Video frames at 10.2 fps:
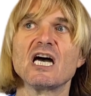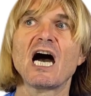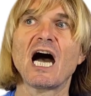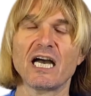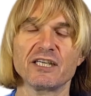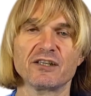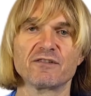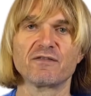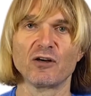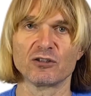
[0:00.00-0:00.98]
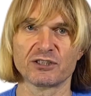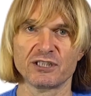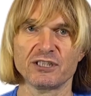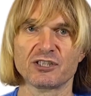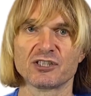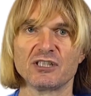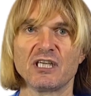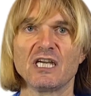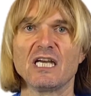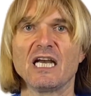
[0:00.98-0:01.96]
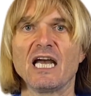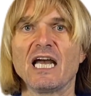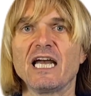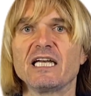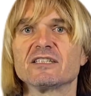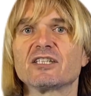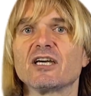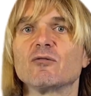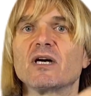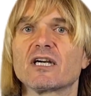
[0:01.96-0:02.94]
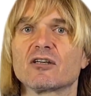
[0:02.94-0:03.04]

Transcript: higher voltage, and they were